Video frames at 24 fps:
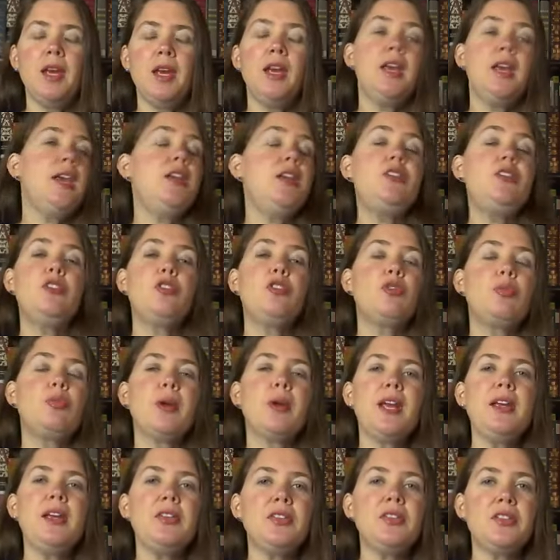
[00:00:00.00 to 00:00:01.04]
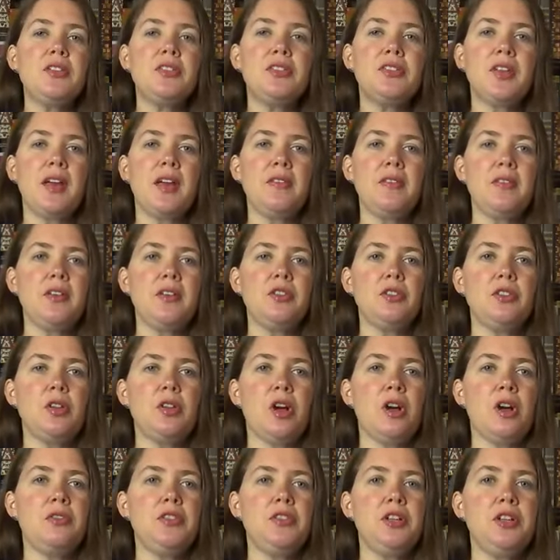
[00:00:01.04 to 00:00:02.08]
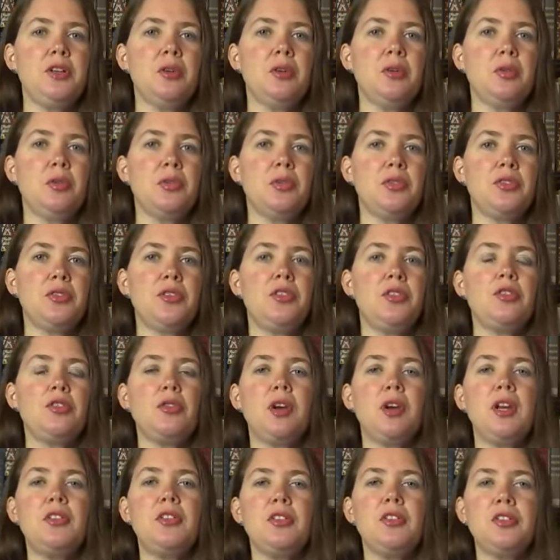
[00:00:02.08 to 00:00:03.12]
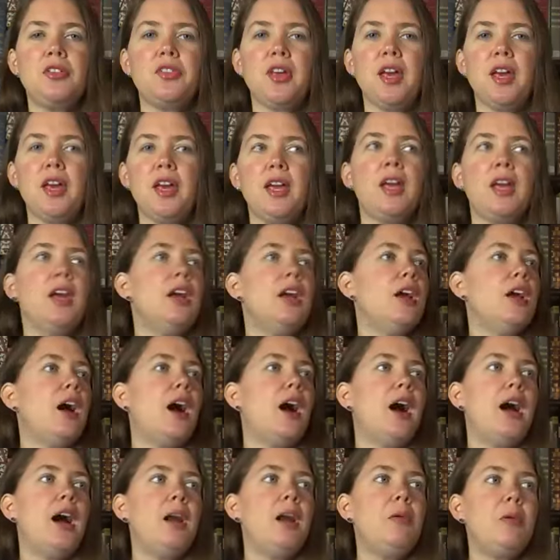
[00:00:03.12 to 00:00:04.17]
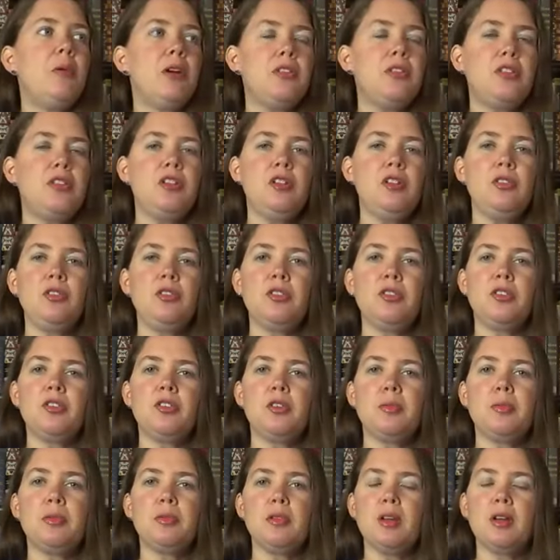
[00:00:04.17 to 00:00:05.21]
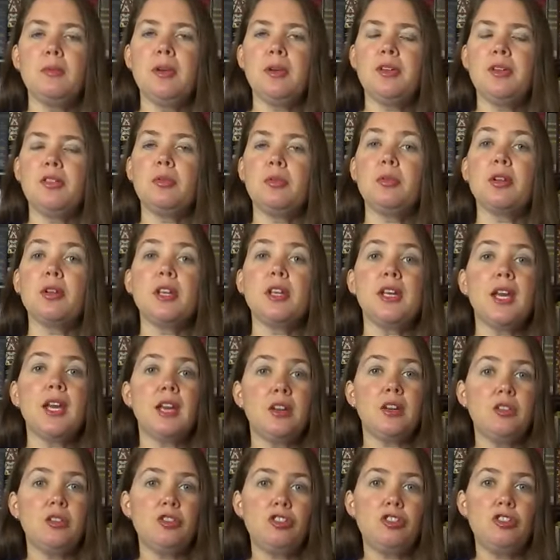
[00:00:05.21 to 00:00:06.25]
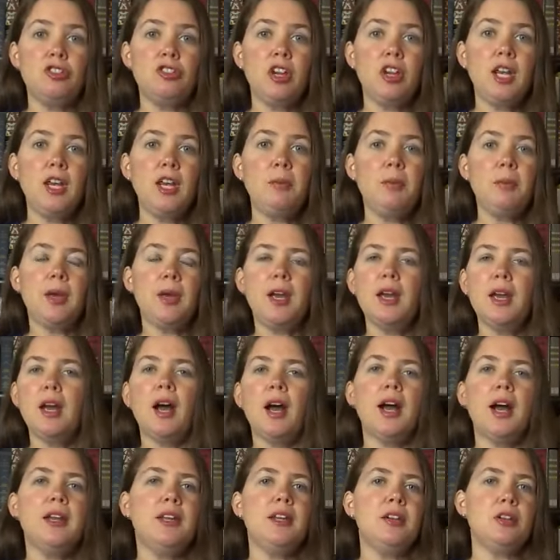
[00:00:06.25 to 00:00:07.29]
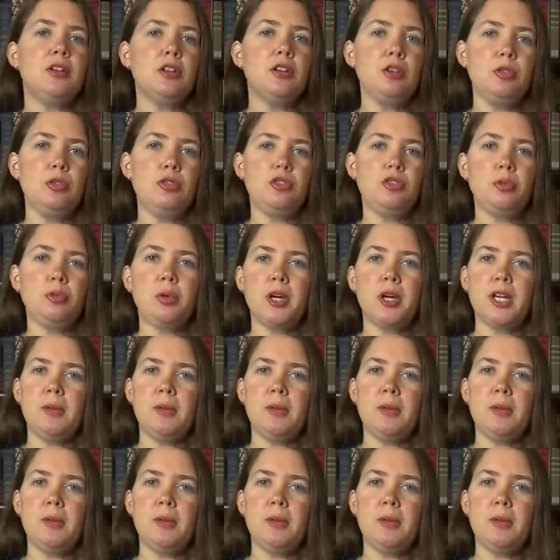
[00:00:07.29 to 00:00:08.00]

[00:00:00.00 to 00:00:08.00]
it's great to set these lofty goals. It's great to say, I want to use this deployment to really get in shape. I need to lose 20